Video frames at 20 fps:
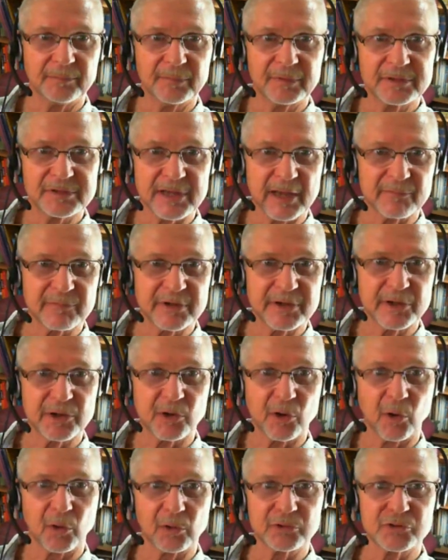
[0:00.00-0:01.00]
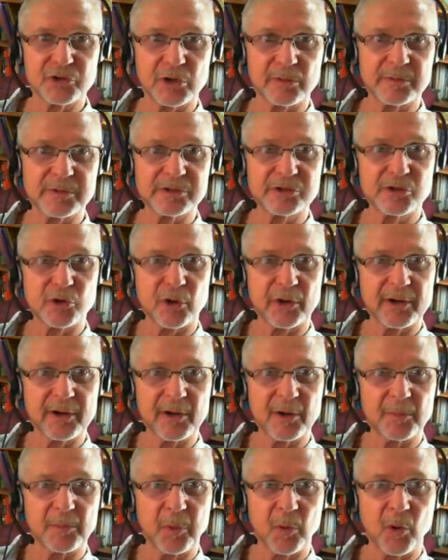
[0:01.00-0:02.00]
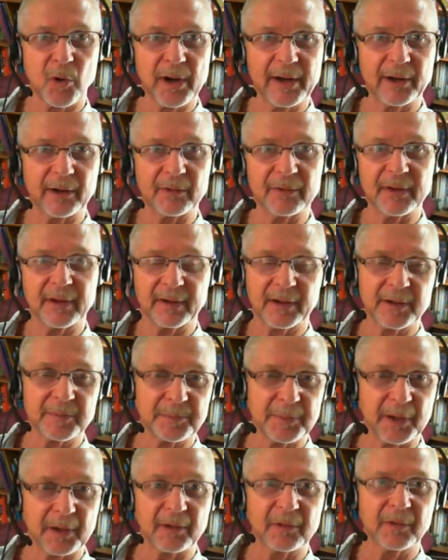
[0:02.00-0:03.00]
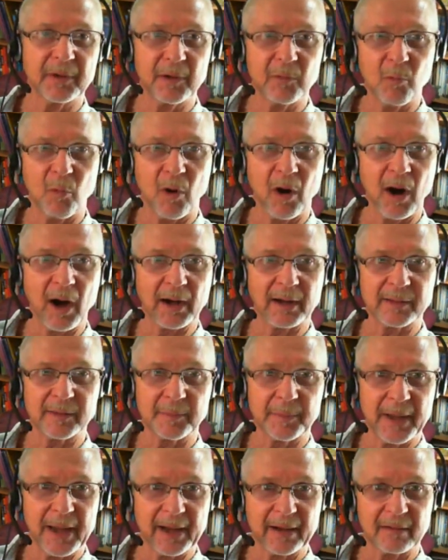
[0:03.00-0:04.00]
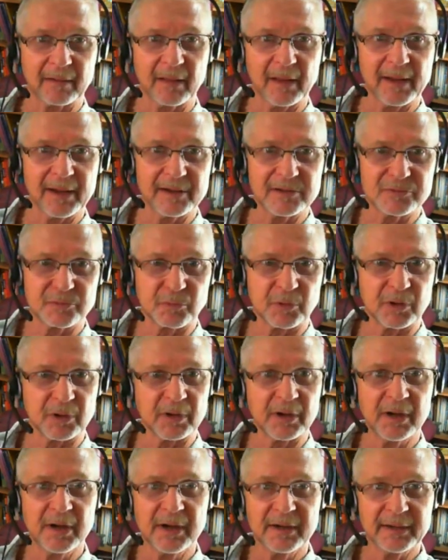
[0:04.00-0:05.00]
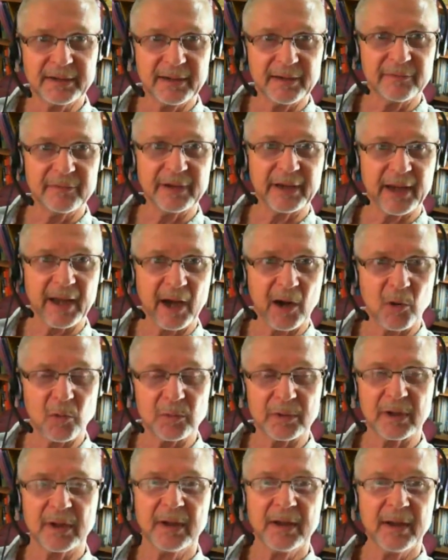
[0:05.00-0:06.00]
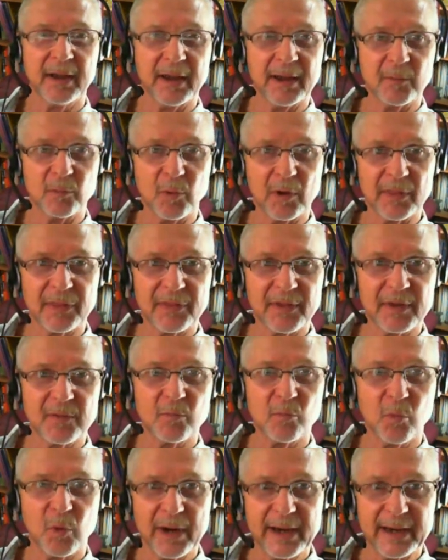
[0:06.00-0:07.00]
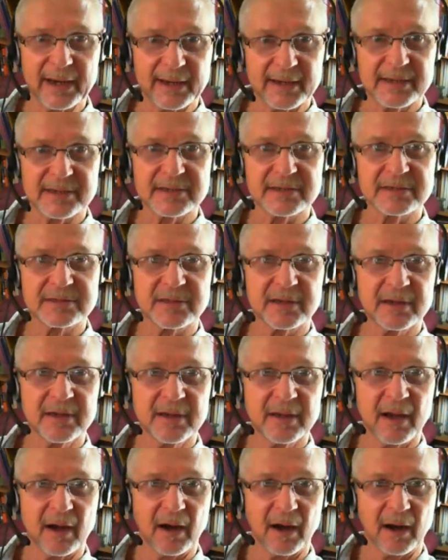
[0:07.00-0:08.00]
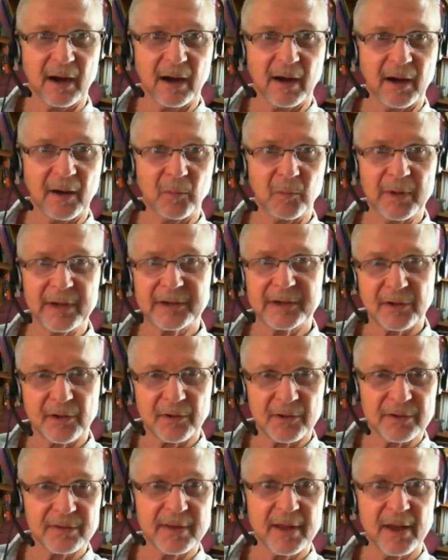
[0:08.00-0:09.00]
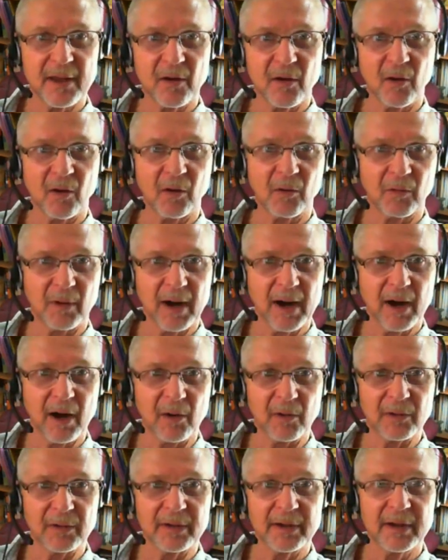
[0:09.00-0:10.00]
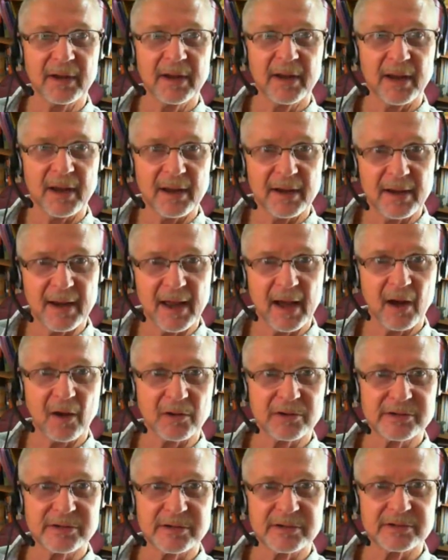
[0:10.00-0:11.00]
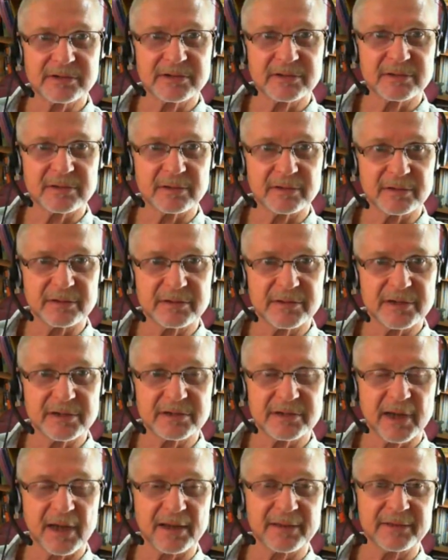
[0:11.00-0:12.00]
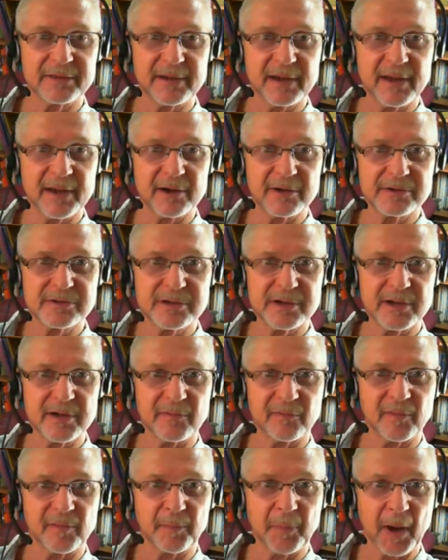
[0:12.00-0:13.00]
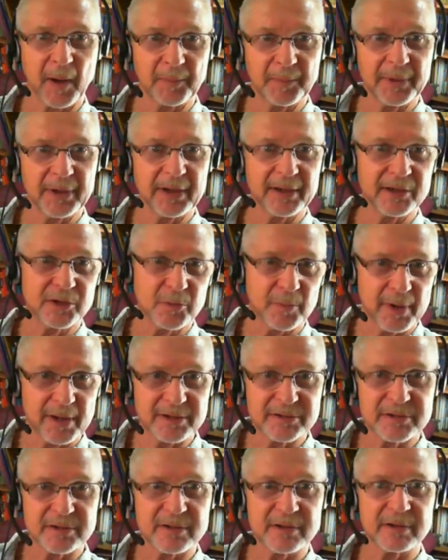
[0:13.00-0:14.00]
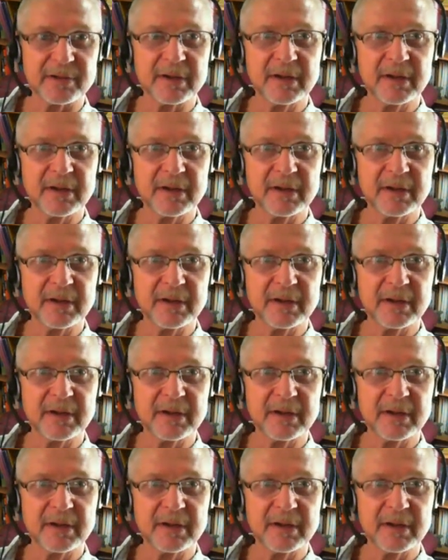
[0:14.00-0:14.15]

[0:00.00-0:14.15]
7-year-old German Shorthair Pointer that could barely walk. The back legs were giving out, and within weeks, we turned that all around, and now she's got the energy of a puppy. And you mentioned